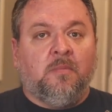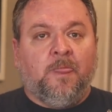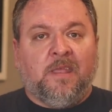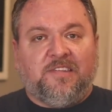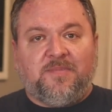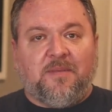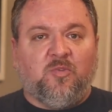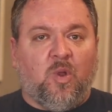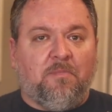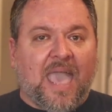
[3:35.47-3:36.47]
Sometimes
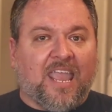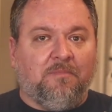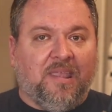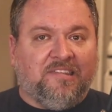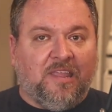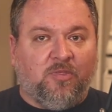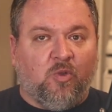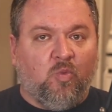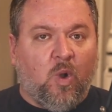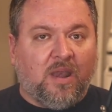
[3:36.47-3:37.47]
one packet being sent through
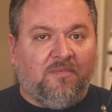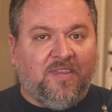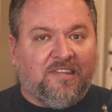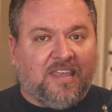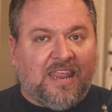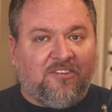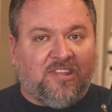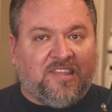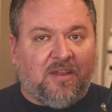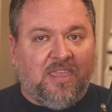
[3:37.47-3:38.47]
one of these
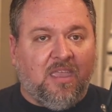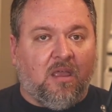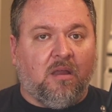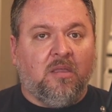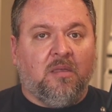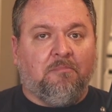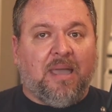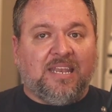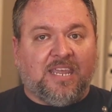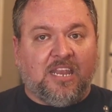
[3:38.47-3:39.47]
connections out here
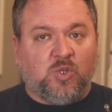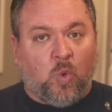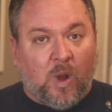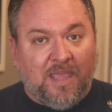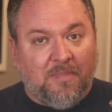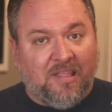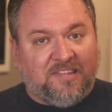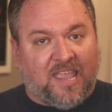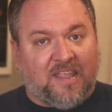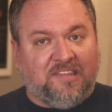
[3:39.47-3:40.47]
might take 20
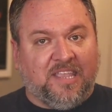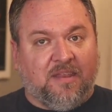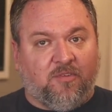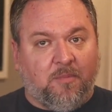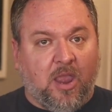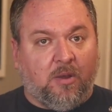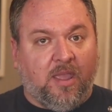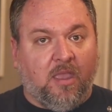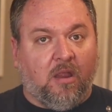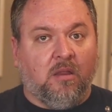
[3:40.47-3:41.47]
milliseconds to get from here to
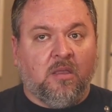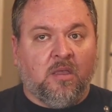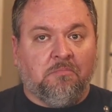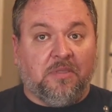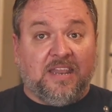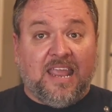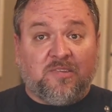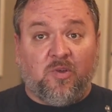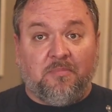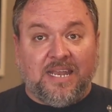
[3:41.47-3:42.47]
here, but the next
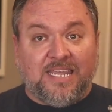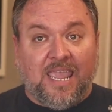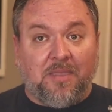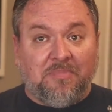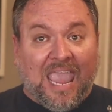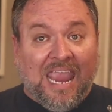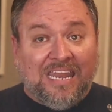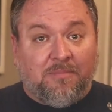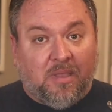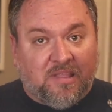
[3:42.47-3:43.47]
one might take
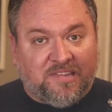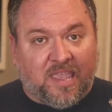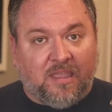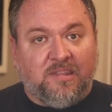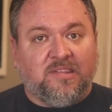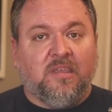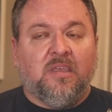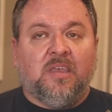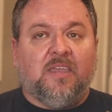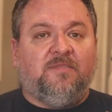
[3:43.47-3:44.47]
80 milliseconds.
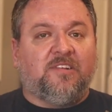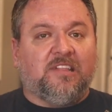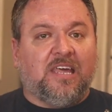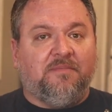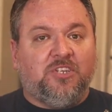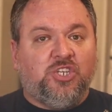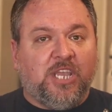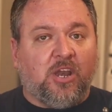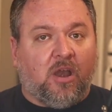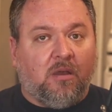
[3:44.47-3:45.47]
If there's a lot of
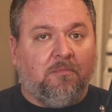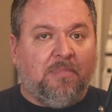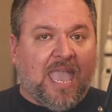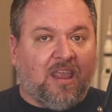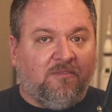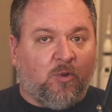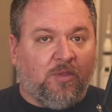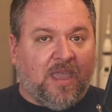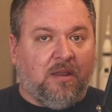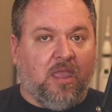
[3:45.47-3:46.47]
jitter back and forth
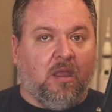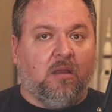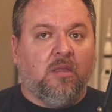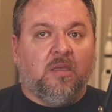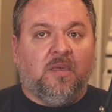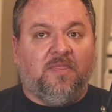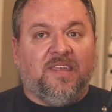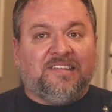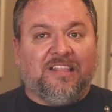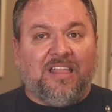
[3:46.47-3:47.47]
out here,
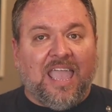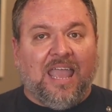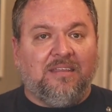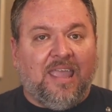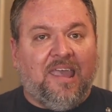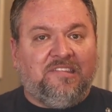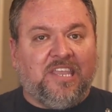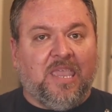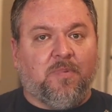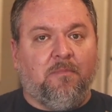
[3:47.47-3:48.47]
this client has to
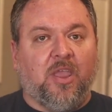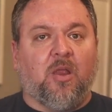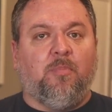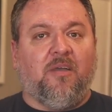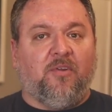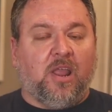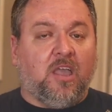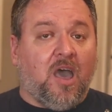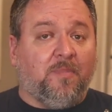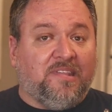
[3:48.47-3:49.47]
keep a bigger buffer to
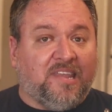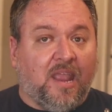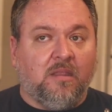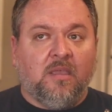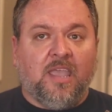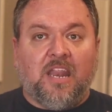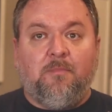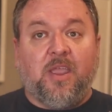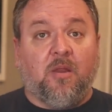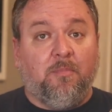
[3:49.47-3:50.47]
compensate, and a
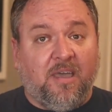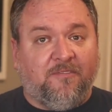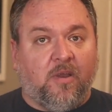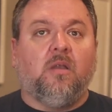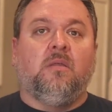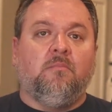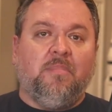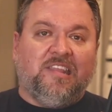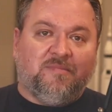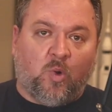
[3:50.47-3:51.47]
bigger buffer
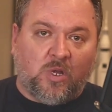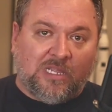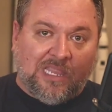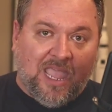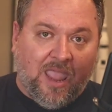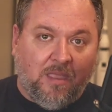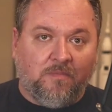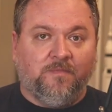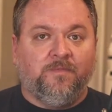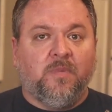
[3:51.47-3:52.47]
means more delay.
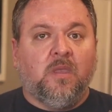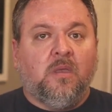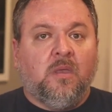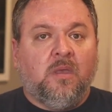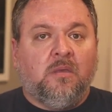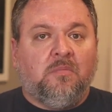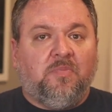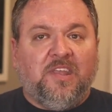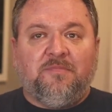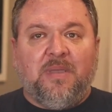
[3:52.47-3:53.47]

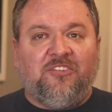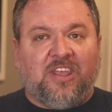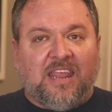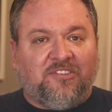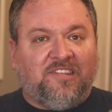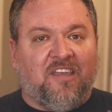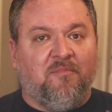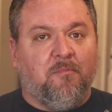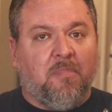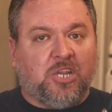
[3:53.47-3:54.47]
These mesh connections have
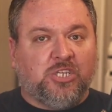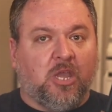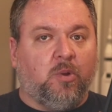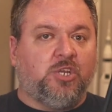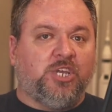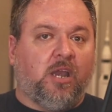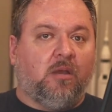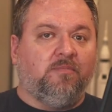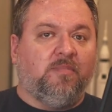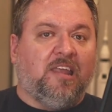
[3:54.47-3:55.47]
much lower jitter.
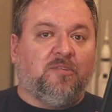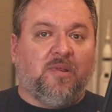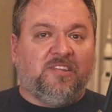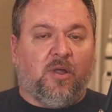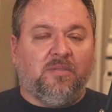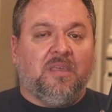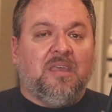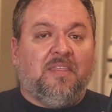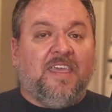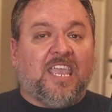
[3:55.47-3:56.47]
As a result,
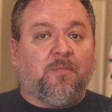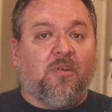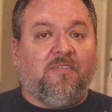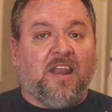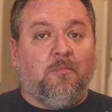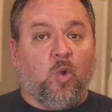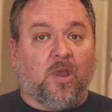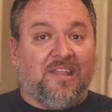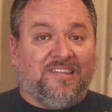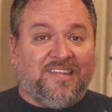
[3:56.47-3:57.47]
they can provide a more
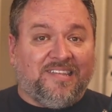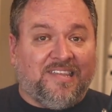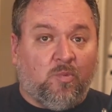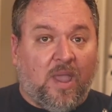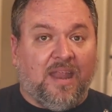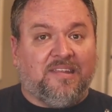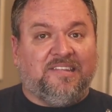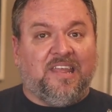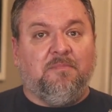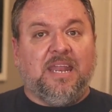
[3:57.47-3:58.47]
consistent way to
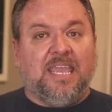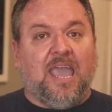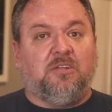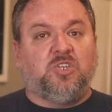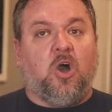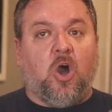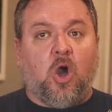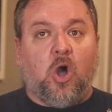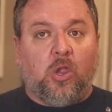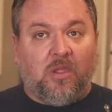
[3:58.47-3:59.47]
send media out to
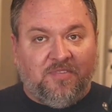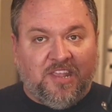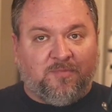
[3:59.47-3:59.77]
all of these